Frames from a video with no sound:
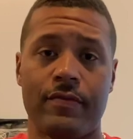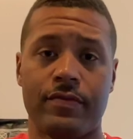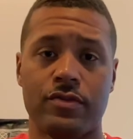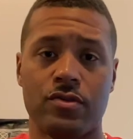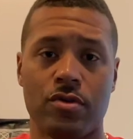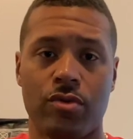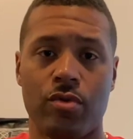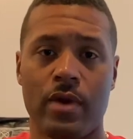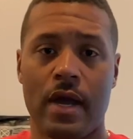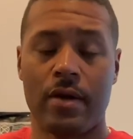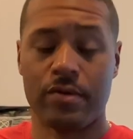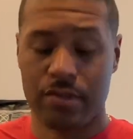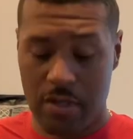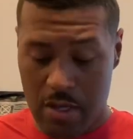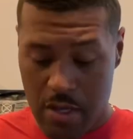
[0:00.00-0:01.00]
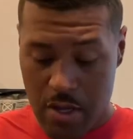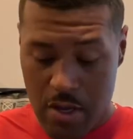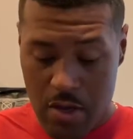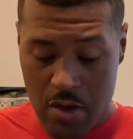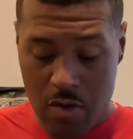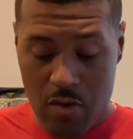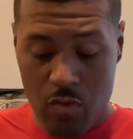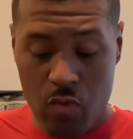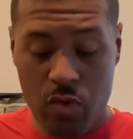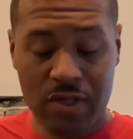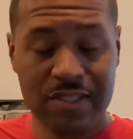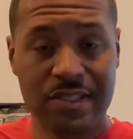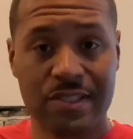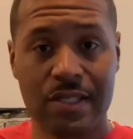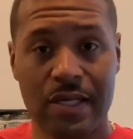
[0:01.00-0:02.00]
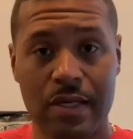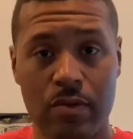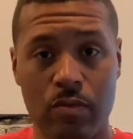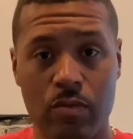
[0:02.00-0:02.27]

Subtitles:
out for 2 to 3 hours. Once